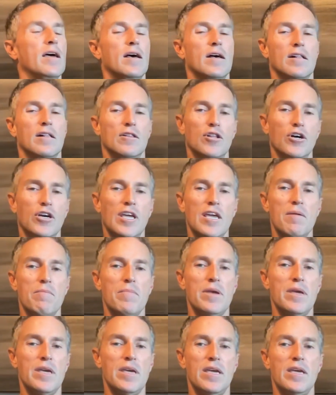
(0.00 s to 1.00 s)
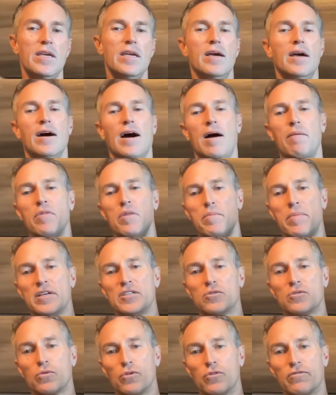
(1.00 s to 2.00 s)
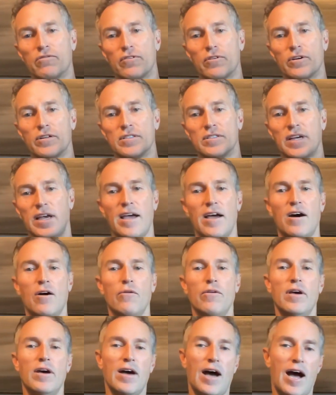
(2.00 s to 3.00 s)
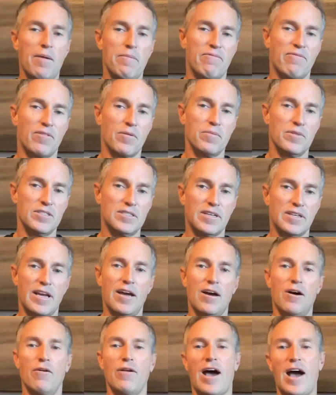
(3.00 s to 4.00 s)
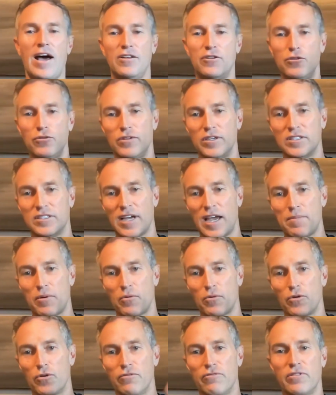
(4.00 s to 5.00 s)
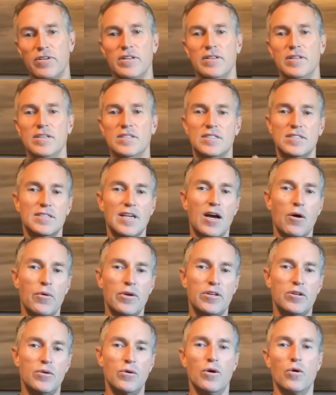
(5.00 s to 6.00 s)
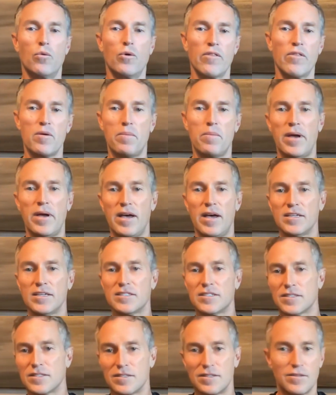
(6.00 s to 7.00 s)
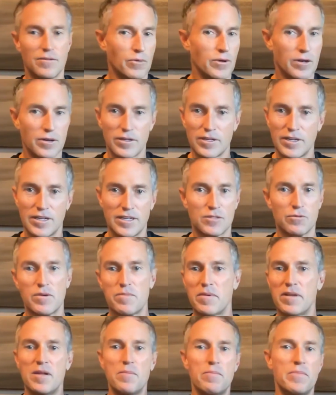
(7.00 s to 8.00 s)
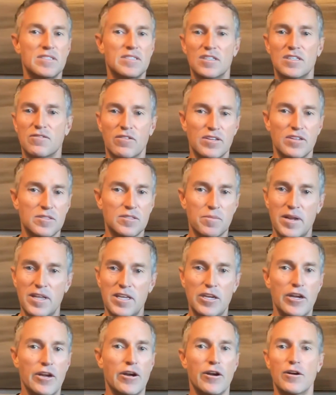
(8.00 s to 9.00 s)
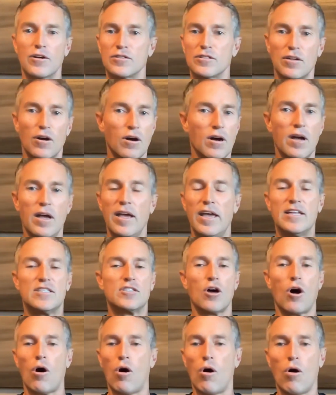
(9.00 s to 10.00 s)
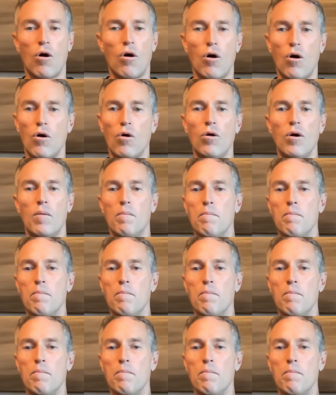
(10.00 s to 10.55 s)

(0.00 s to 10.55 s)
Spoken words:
Look at me. I'm the best roofer in town. I'm from this town. I do this type of roofing. This is how we do it. We're the best. We're this. We've been in business for this many years. It's all